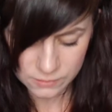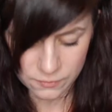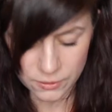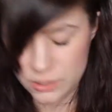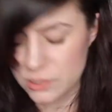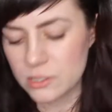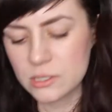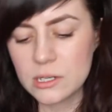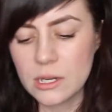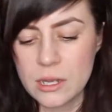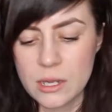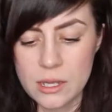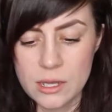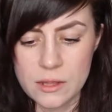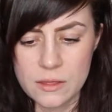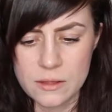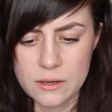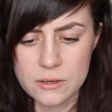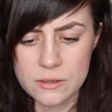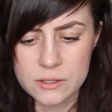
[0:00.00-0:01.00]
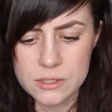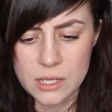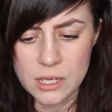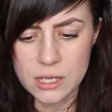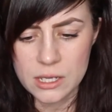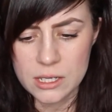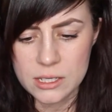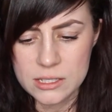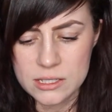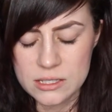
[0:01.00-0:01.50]
first. There's
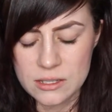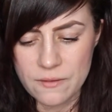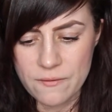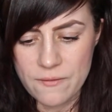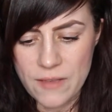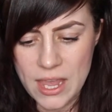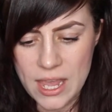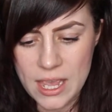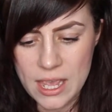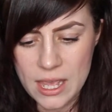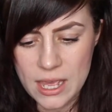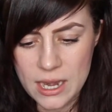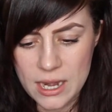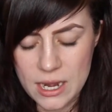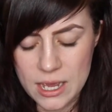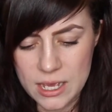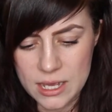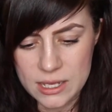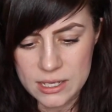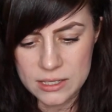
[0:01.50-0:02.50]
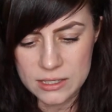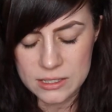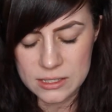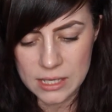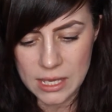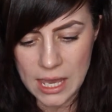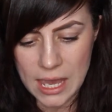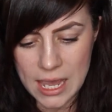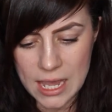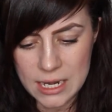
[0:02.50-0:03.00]
Savannah's
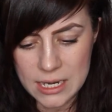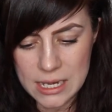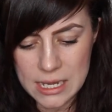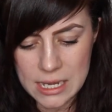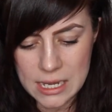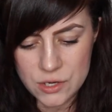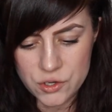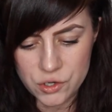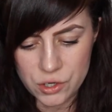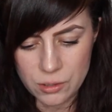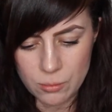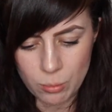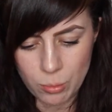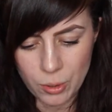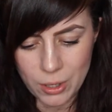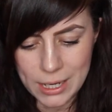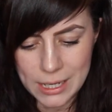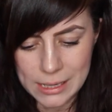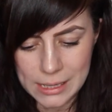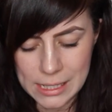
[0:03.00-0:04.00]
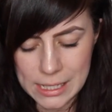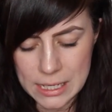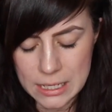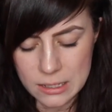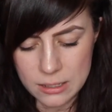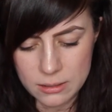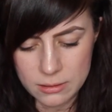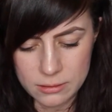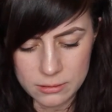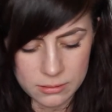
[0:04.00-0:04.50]
Candy Kitchen Praline.